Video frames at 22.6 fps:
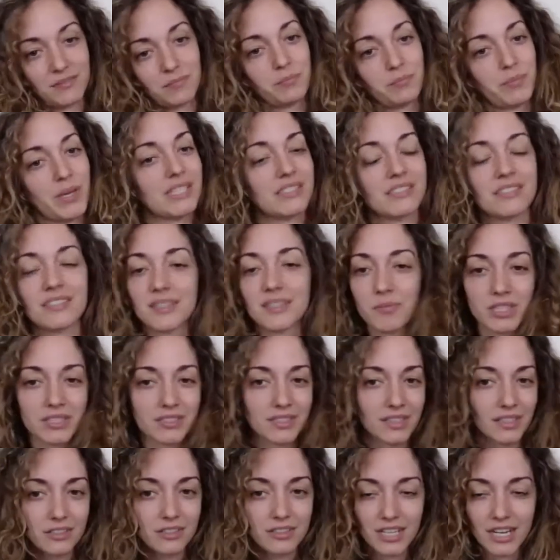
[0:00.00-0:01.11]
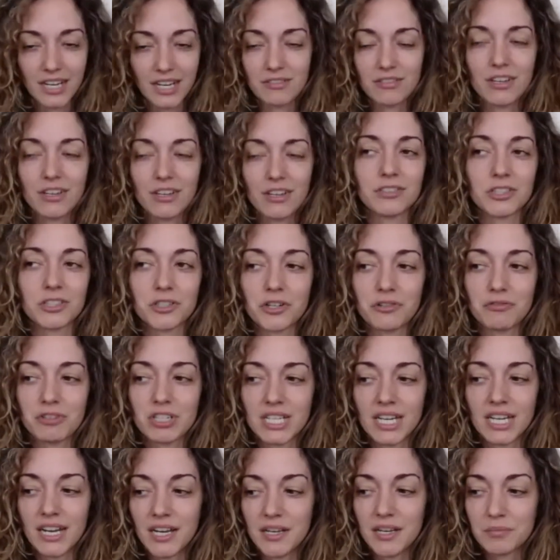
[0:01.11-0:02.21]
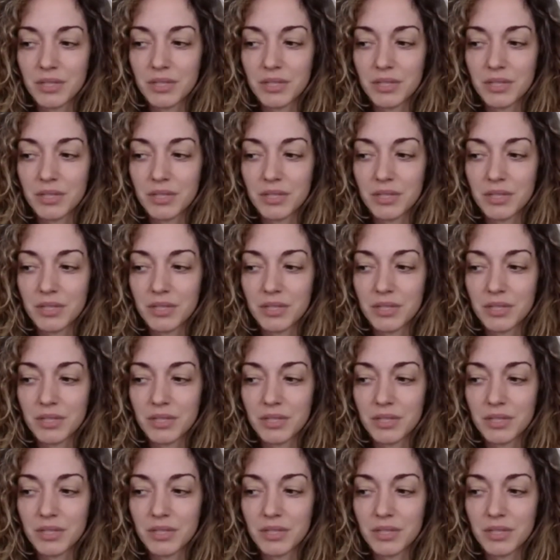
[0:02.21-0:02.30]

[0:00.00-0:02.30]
based on some of the skills that I've learned over time, like